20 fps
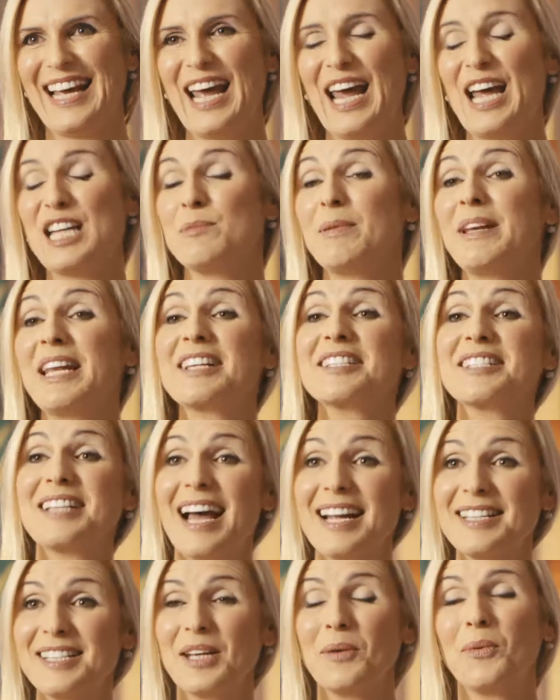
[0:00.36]
It's been
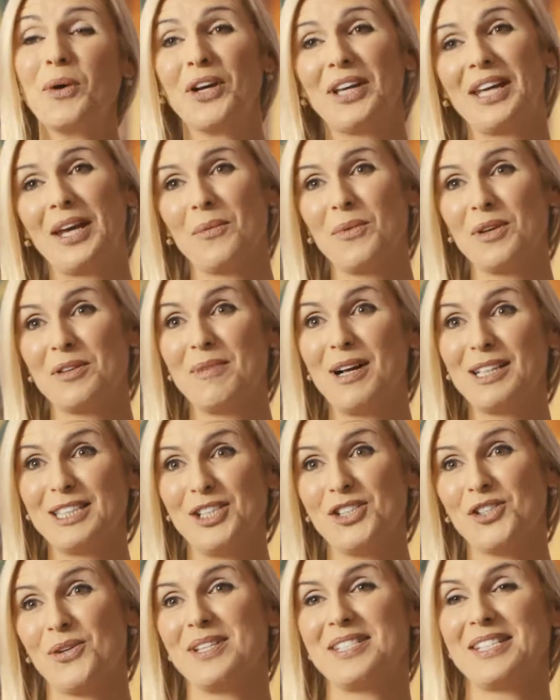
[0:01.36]
exciting working with
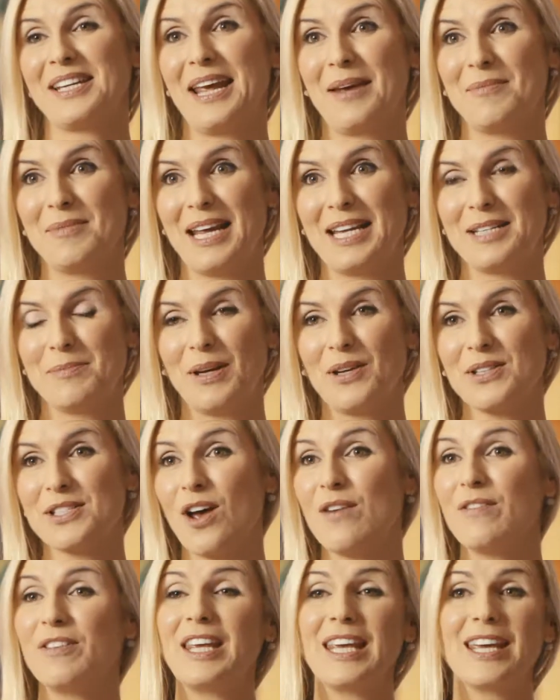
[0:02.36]
MultiChoice and Mnet because
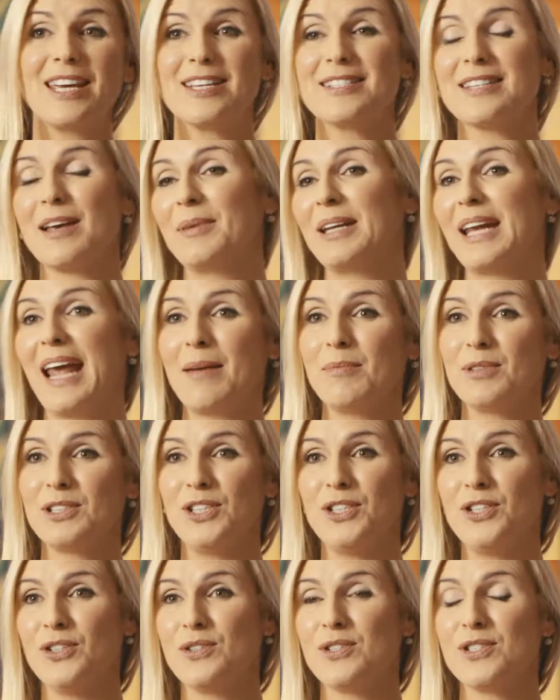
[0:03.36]
over the years I've been able
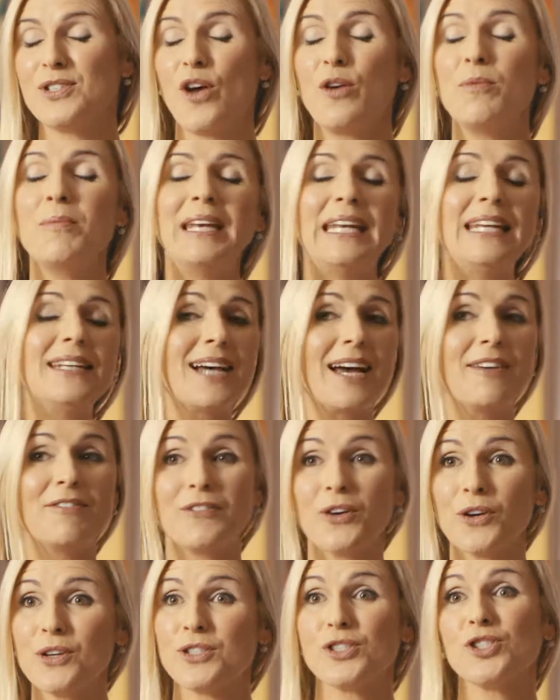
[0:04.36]
to do so many
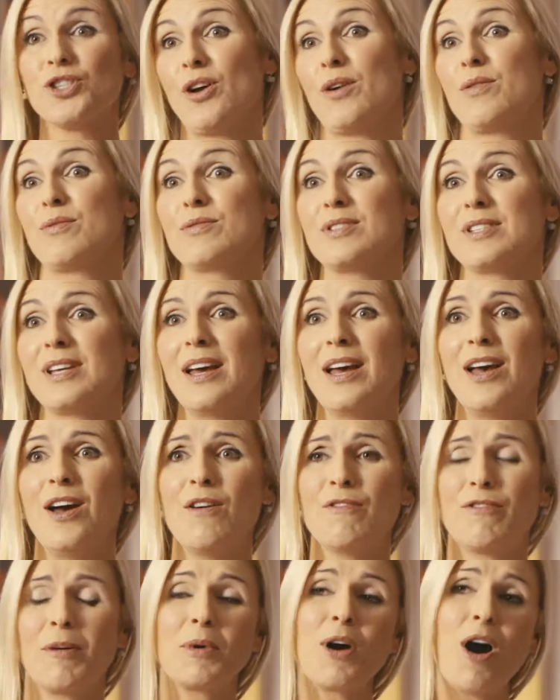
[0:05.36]
diverse shows, from